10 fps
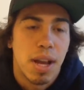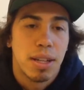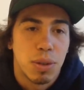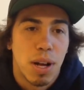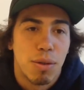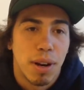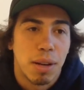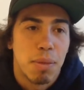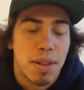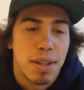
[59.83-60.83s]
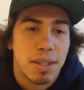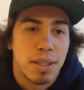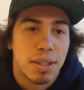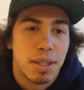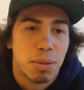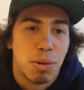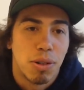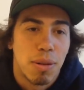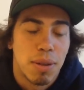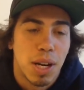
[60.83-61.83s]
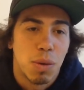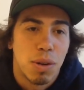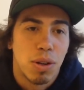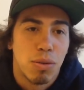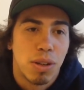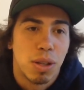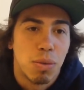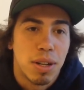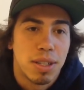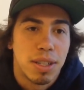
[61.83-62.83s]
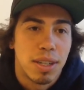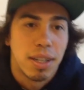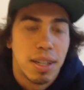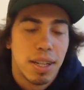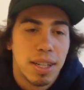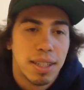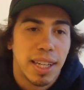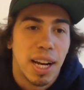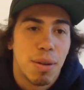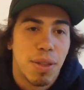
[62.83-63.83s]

So I'll recommend this program to anyone who really wants to take it out